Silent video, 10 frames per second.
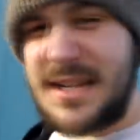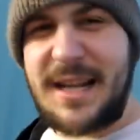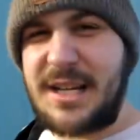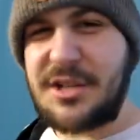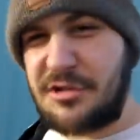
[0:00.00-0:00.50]

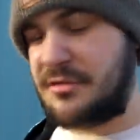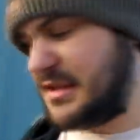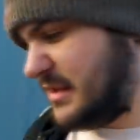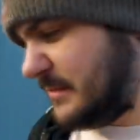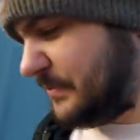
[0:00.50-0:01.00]
TEC
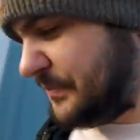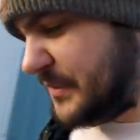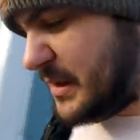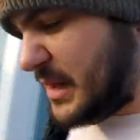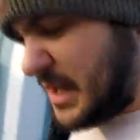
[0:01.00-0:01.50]
issues.
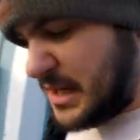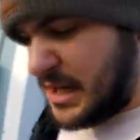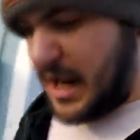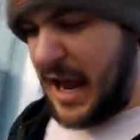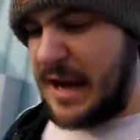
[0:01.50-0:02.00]

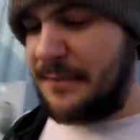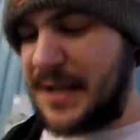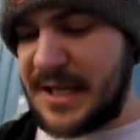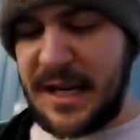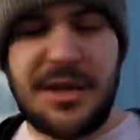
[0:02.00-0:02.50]
And
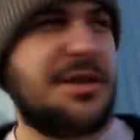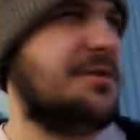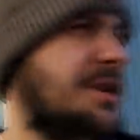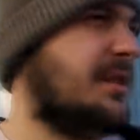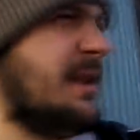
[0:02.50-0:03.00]
V TEC
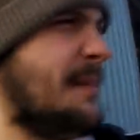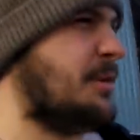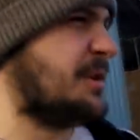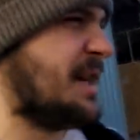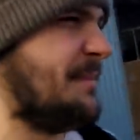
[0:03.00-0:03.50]
issues are a lot
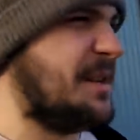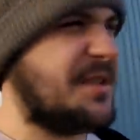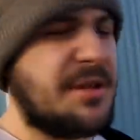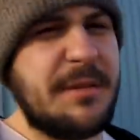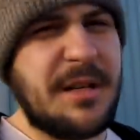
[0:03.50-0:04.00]
more time
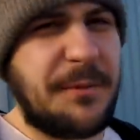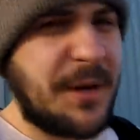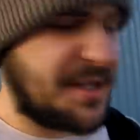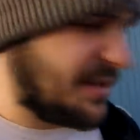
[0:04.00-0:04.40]
consuming to fix